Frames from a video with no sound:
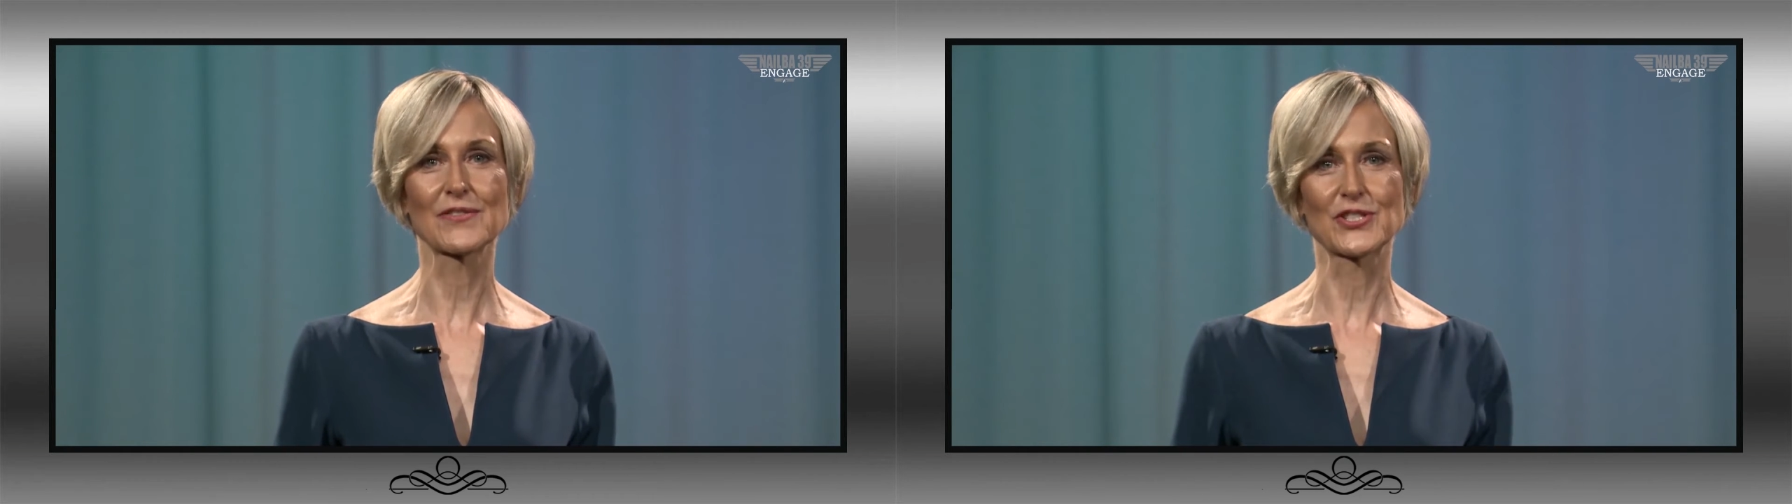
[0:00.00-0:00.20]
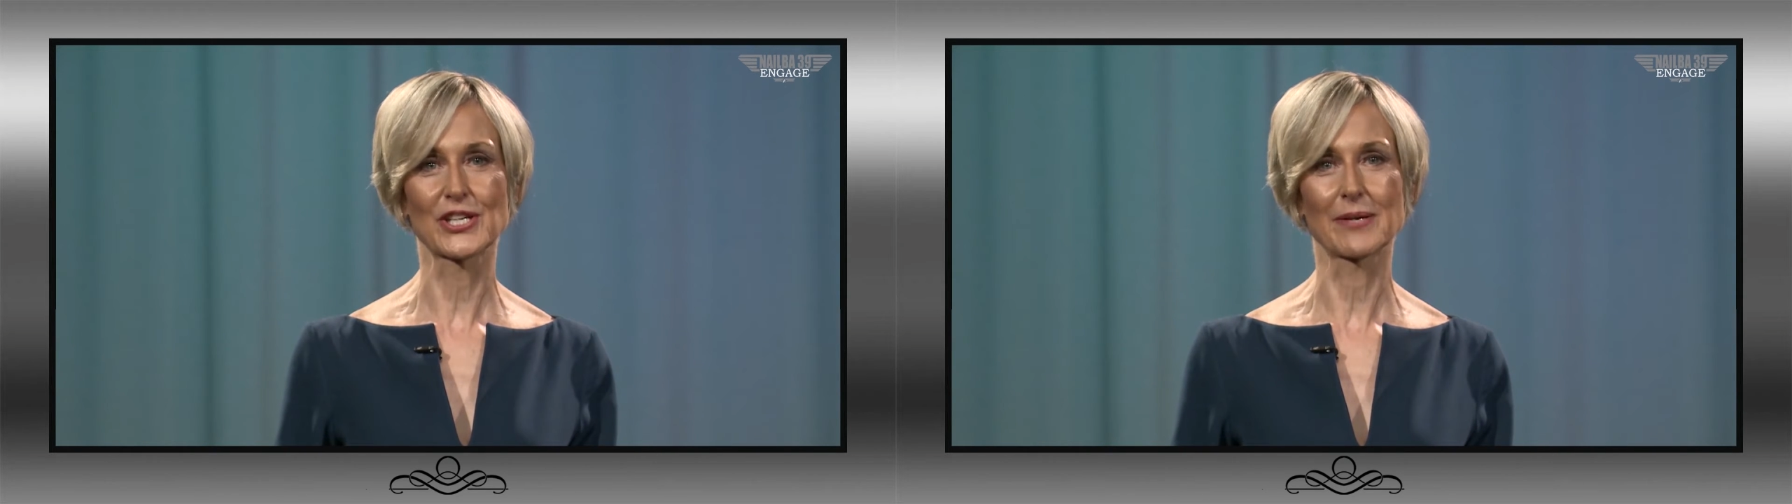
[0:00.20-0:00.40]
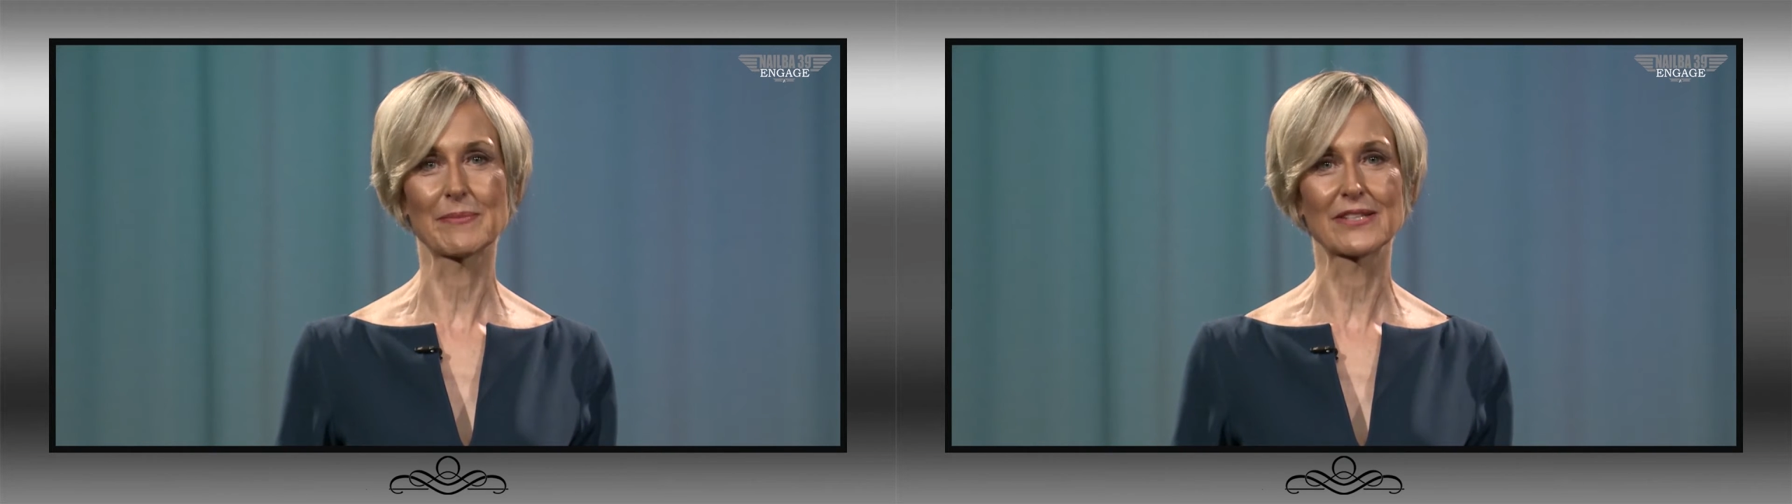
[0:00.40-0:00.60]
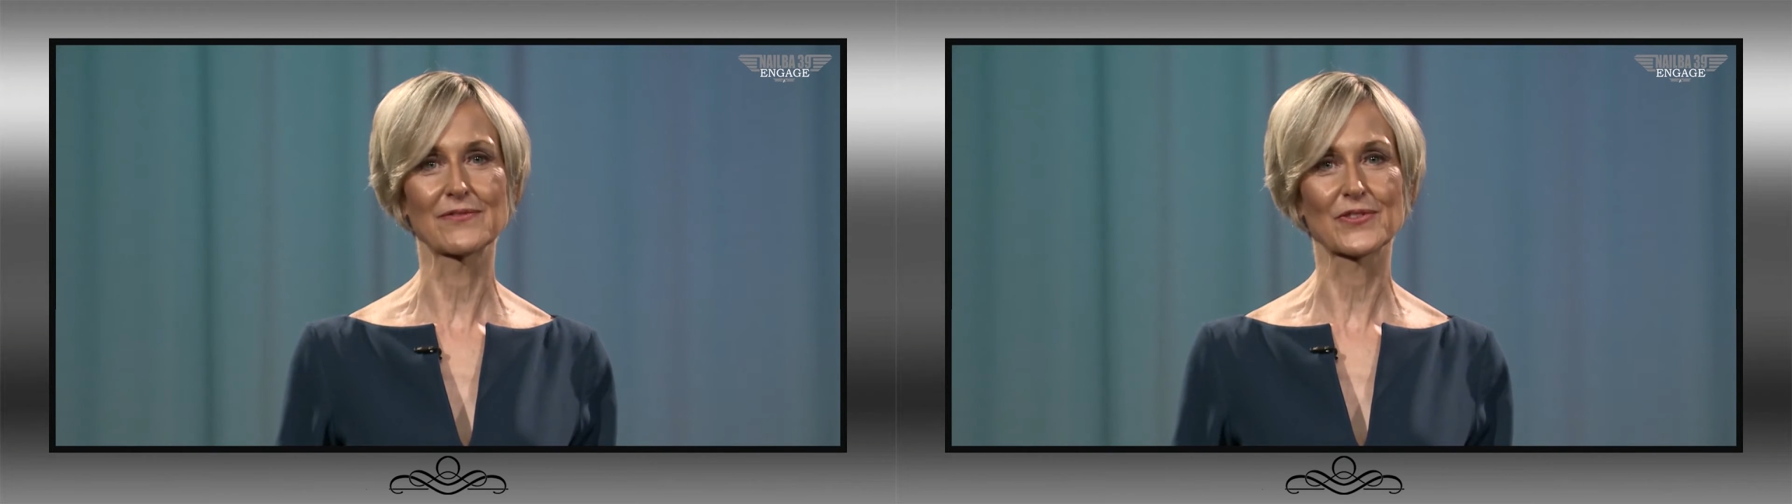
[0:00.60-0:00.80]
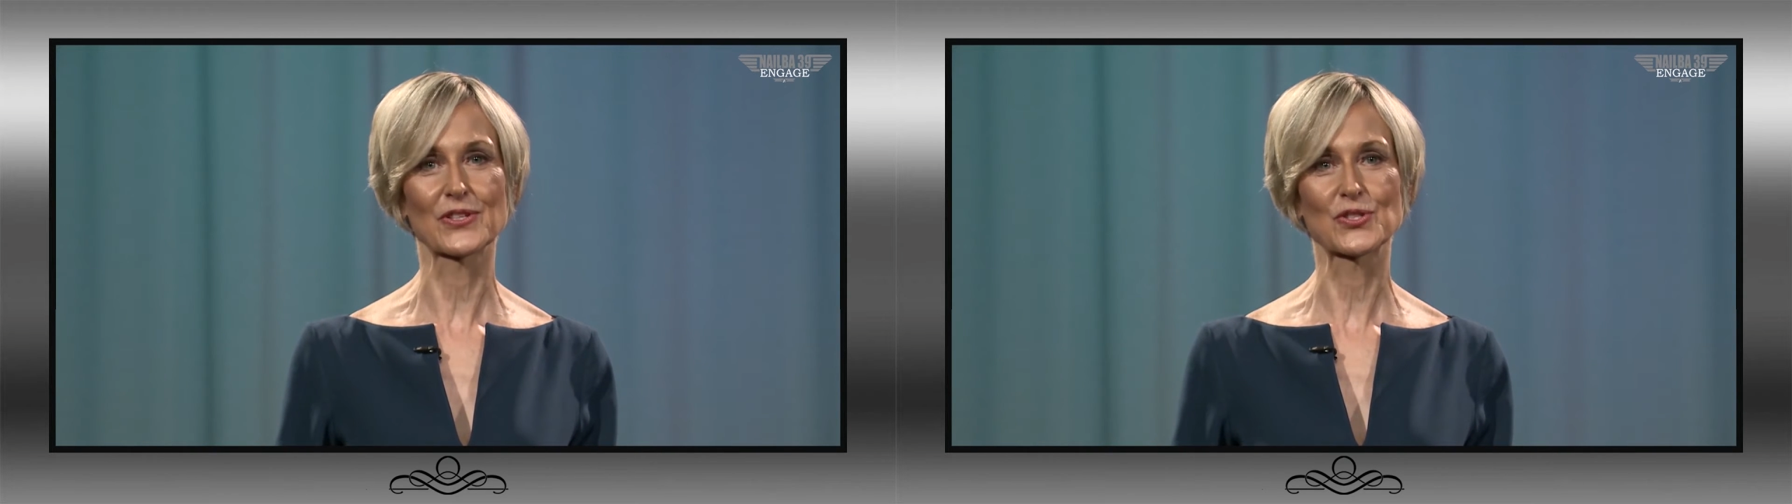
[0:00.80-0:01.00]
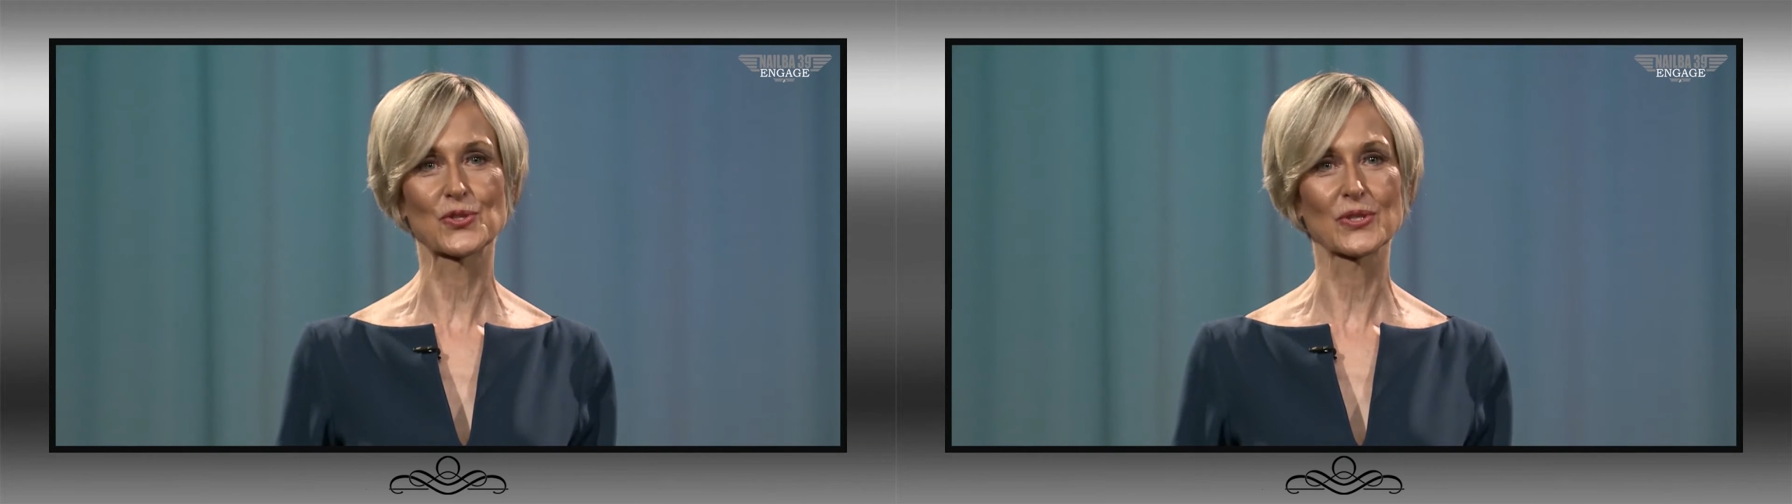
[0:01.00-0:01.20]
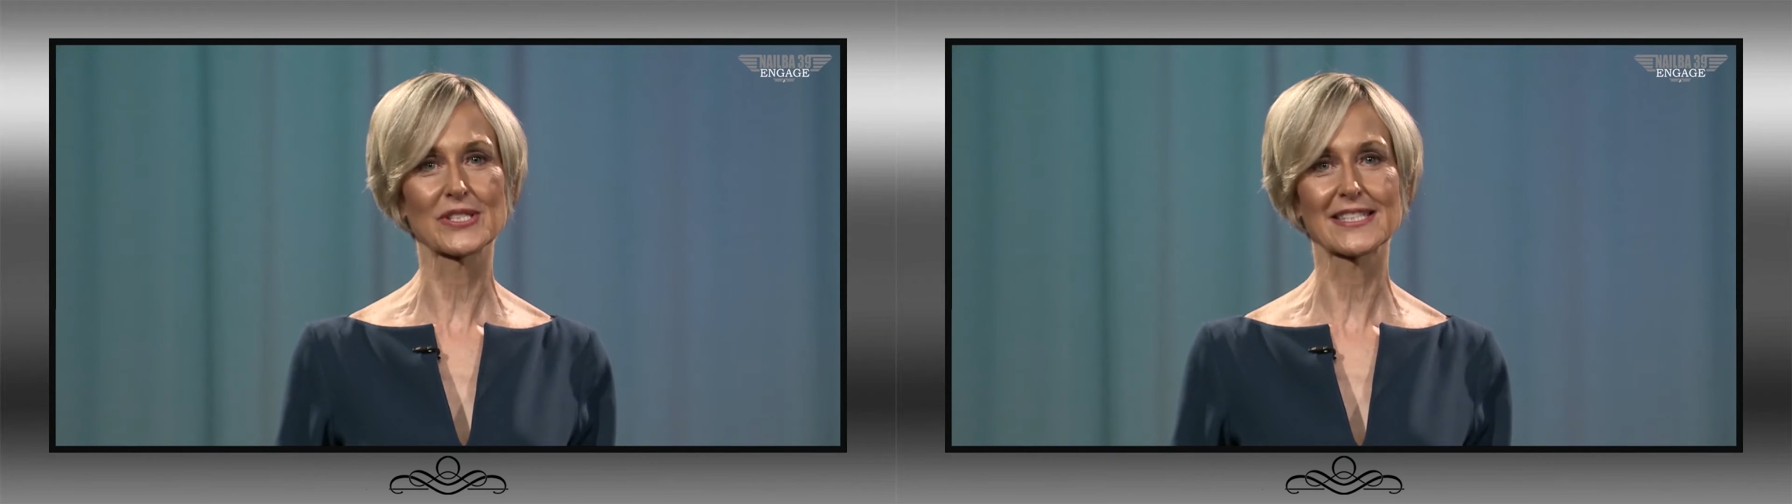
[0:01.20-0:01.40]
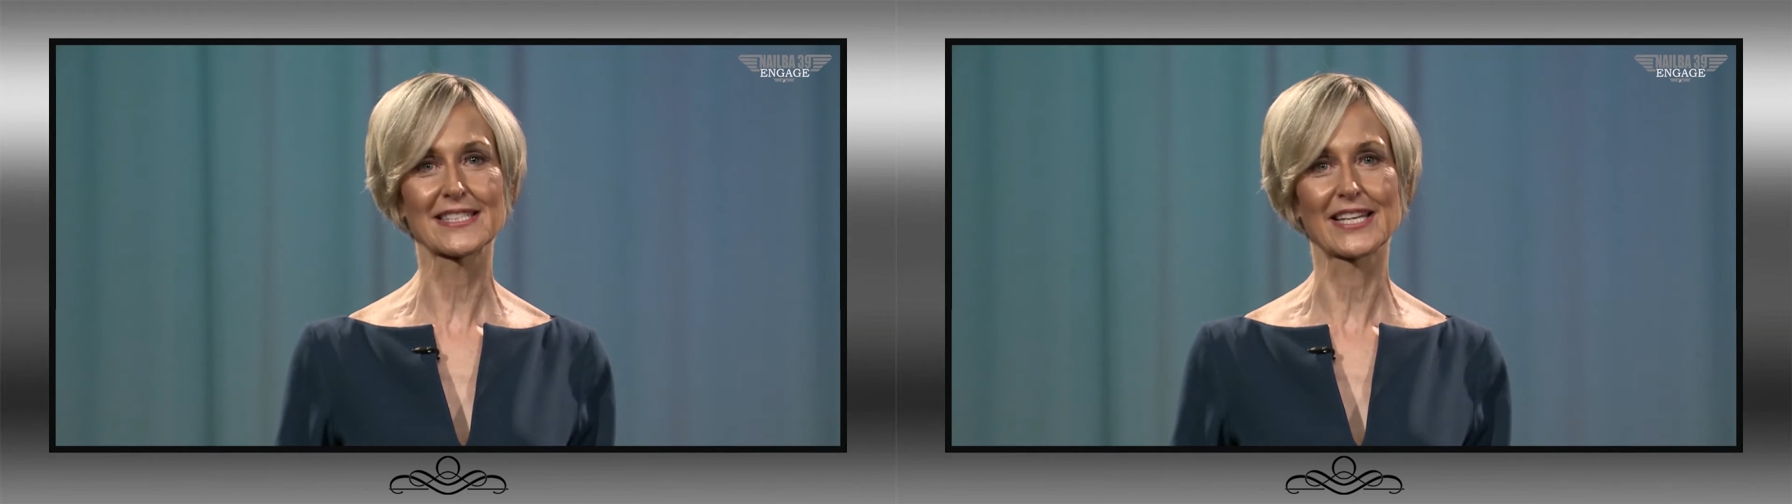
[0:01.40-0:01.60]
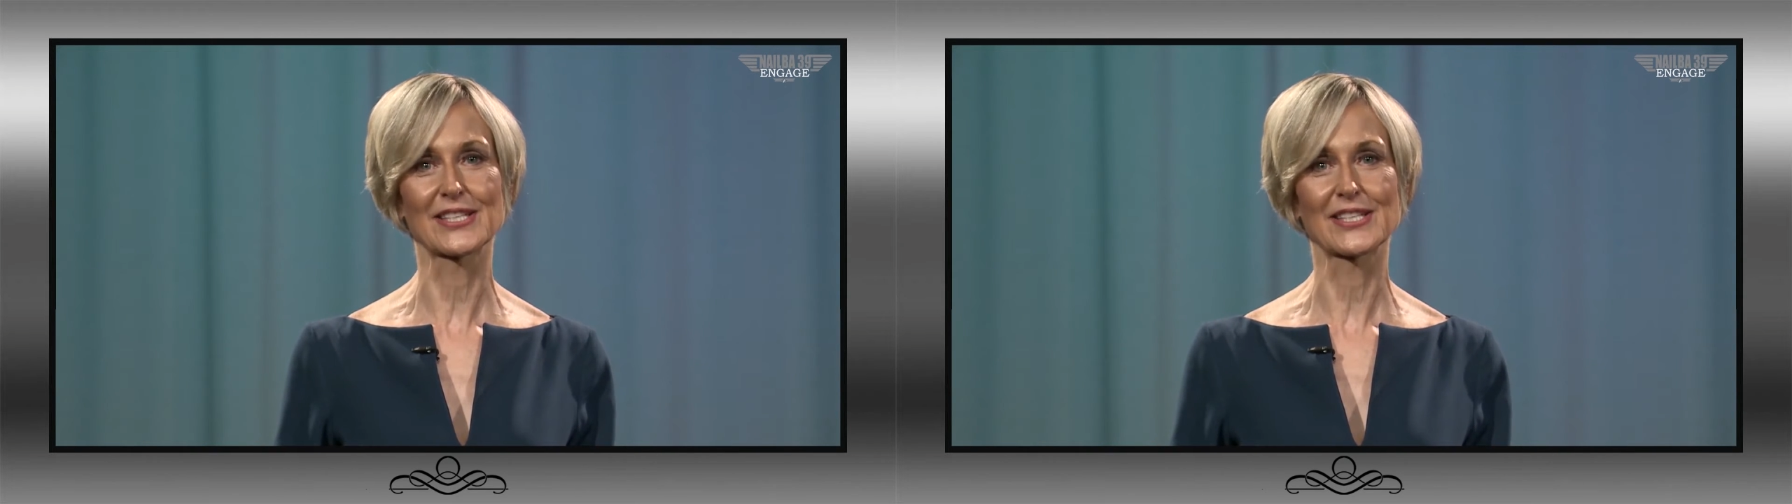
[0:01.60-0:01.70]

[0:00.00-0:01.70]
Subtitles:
chairman for the Georgia State